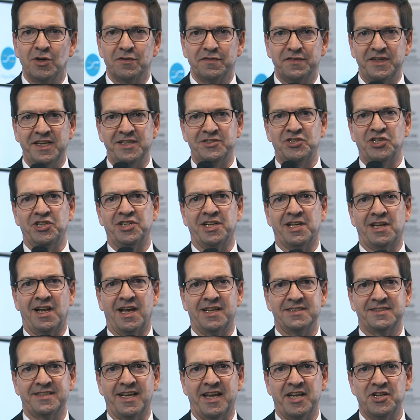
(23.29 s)
of
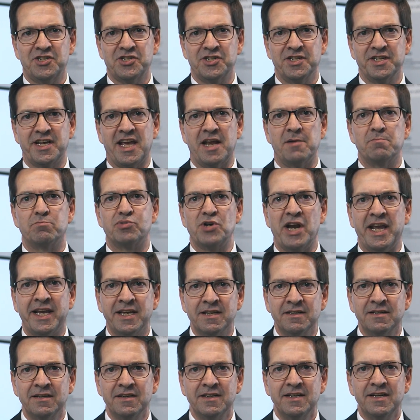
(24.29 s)
digitalization can
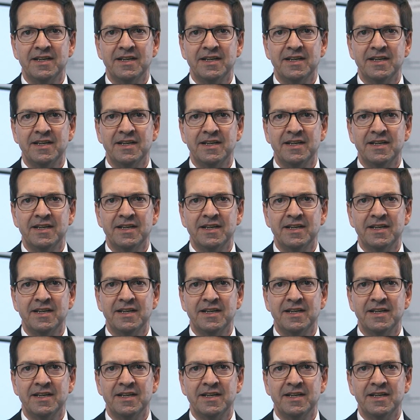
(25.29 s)
bring